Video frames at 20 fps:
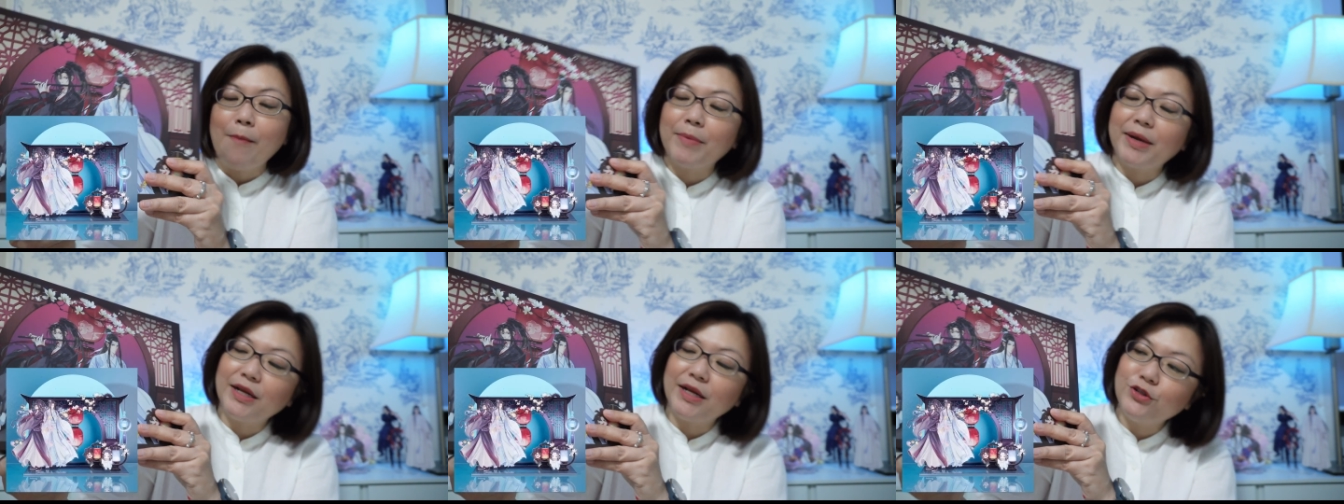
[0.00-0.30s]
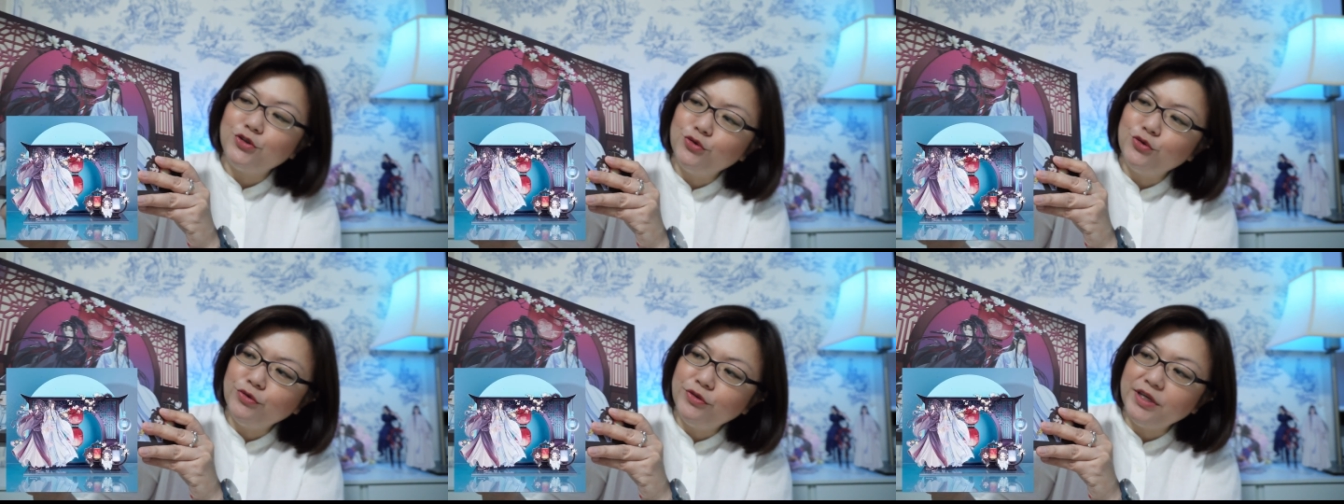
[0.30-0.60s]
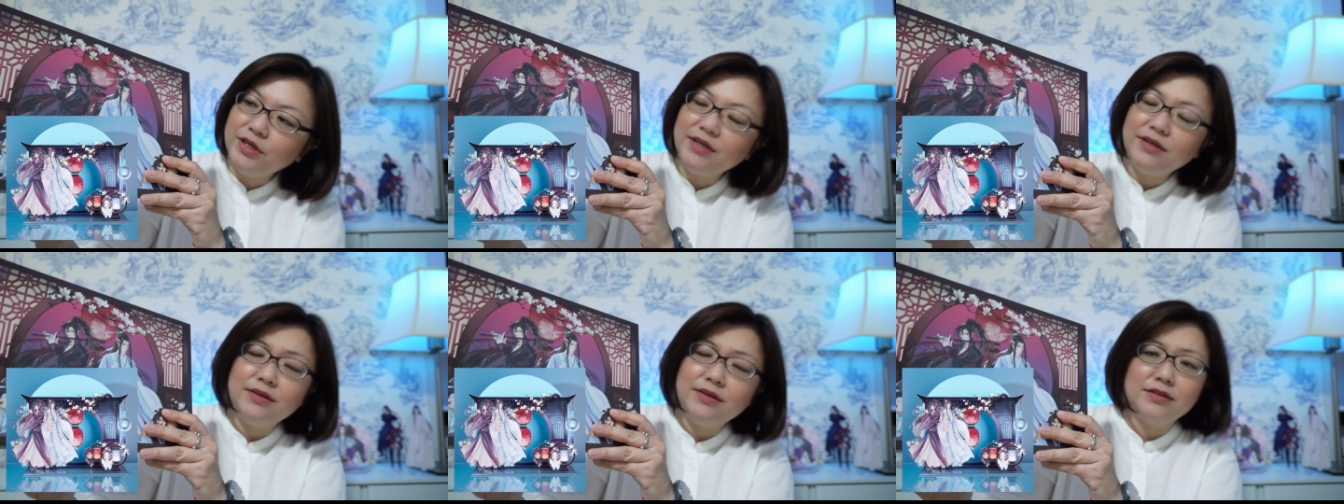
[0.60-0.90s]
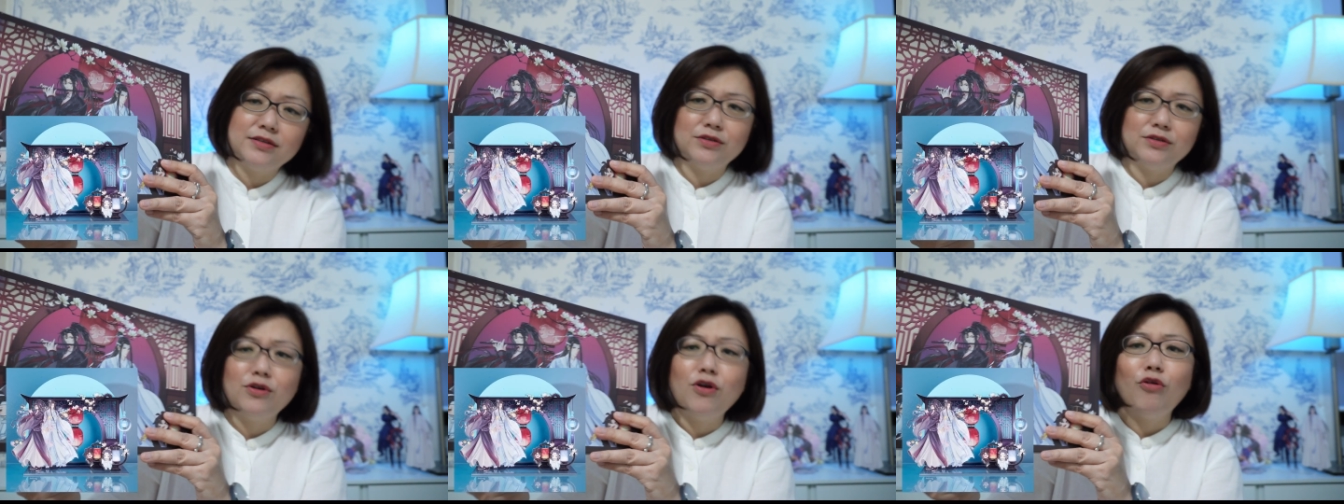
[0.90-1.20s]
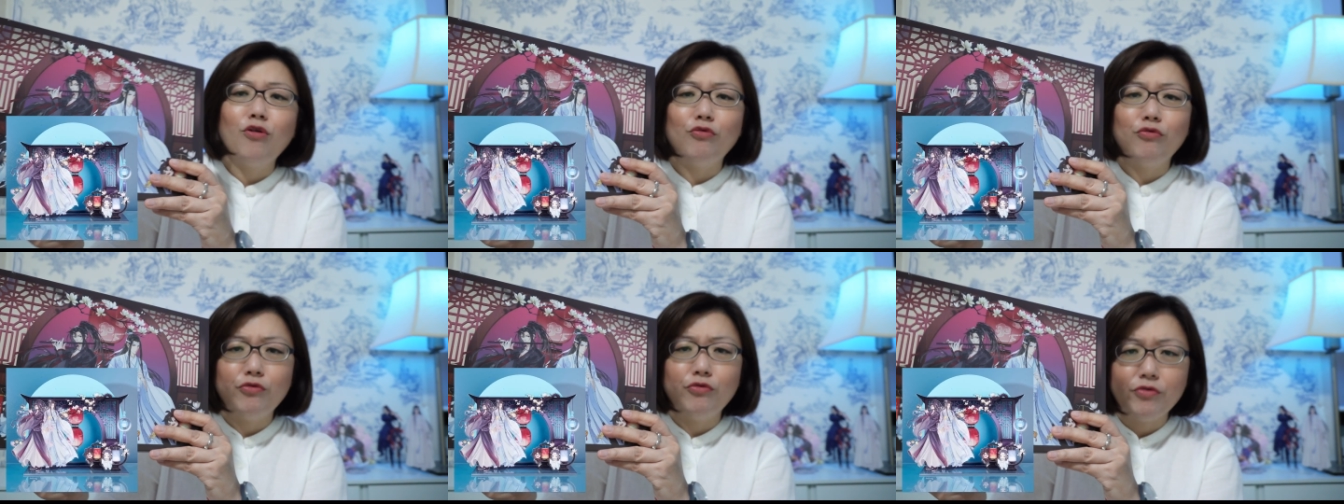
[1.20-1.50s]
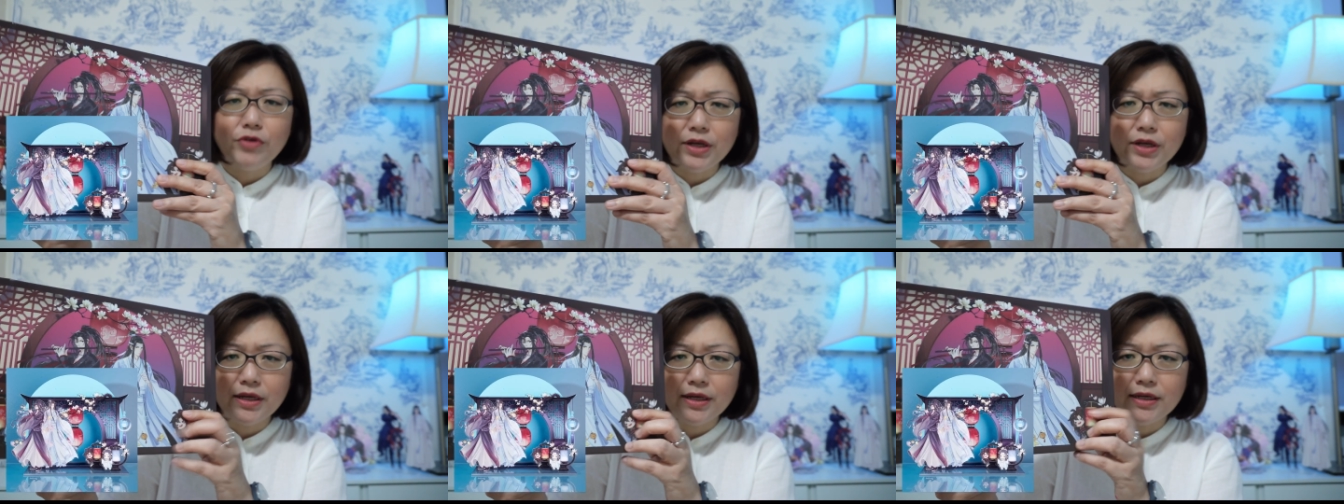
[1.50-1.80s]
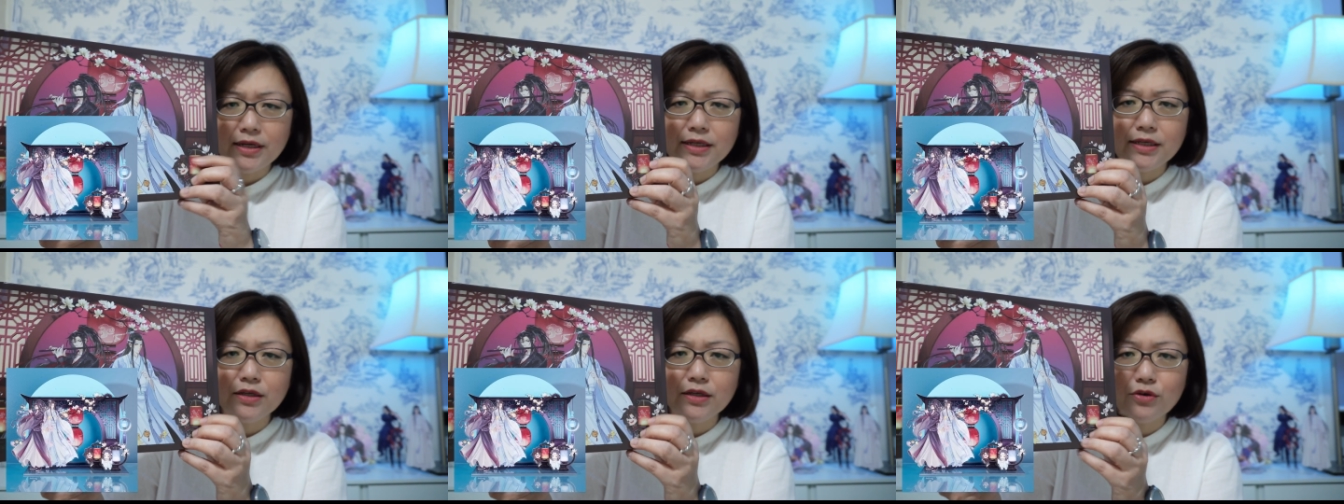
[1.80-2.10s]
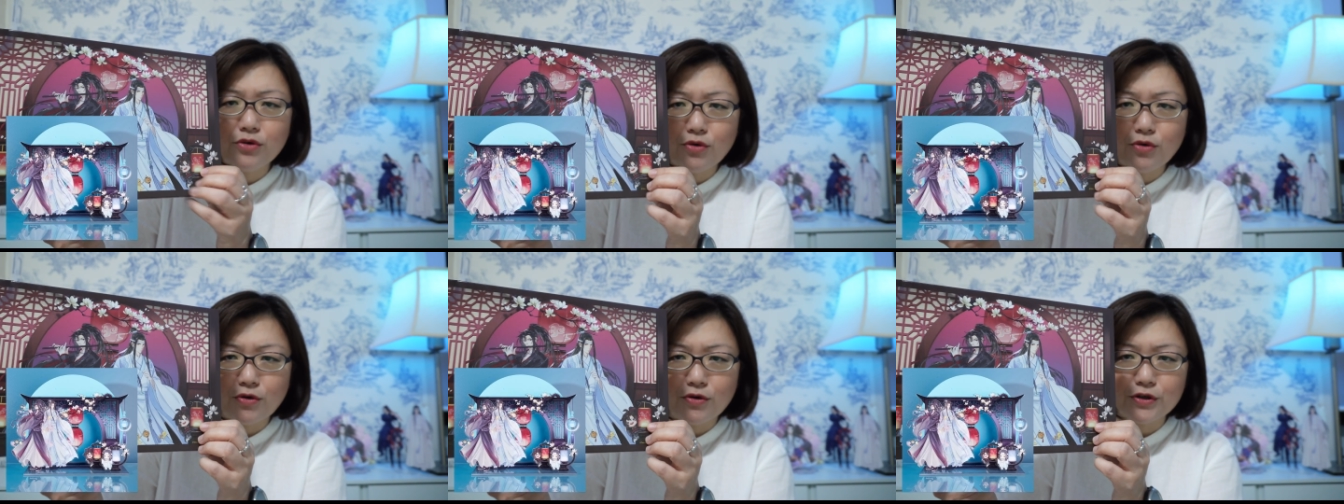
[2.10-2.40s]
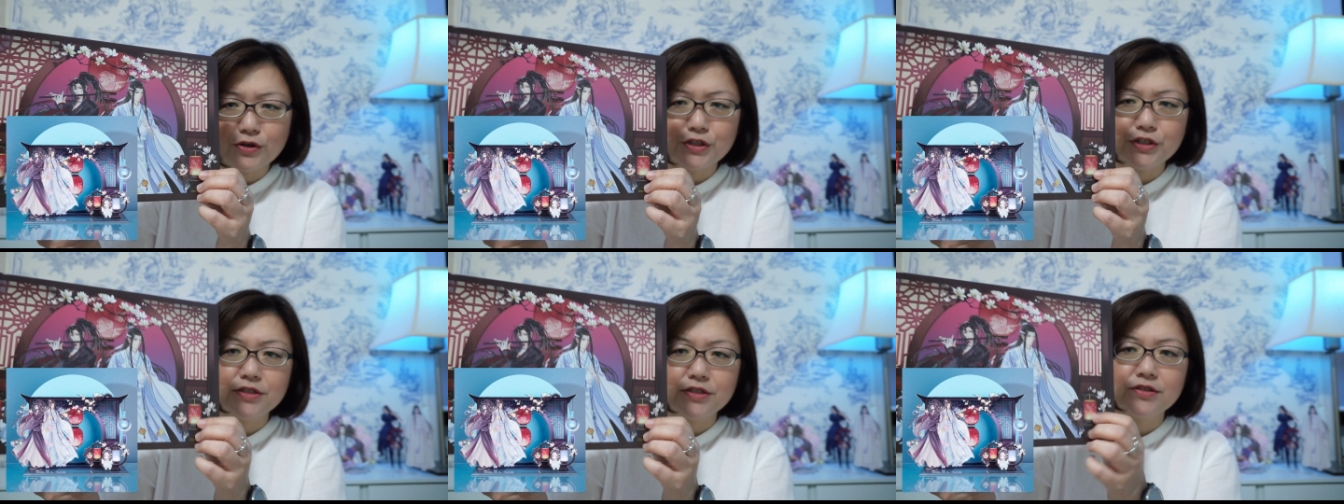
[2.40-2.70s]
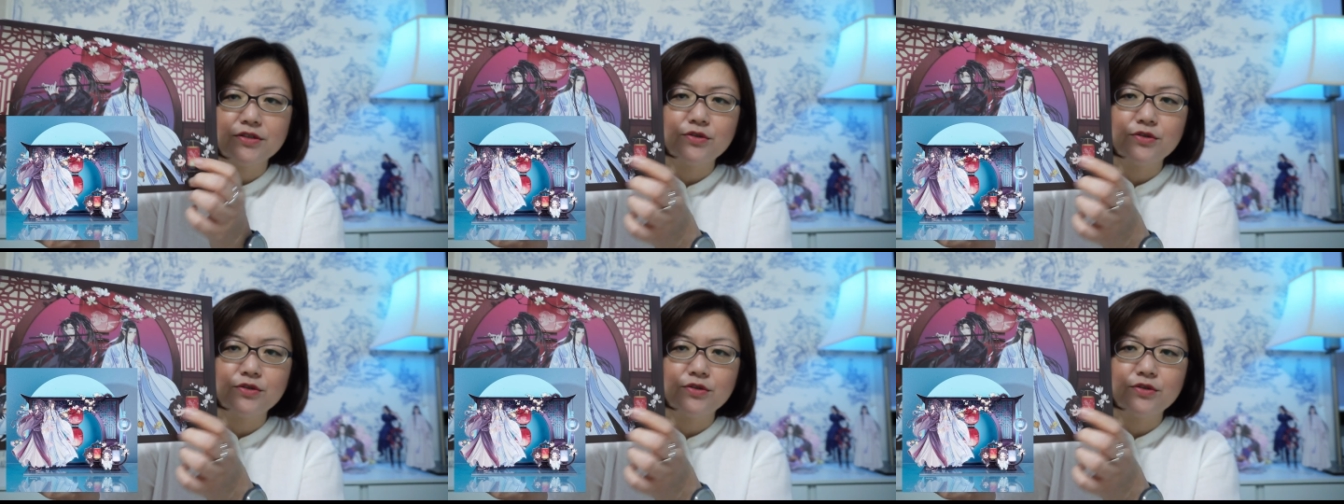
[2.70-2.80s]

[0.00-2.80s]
But I do think it's really gorgeous.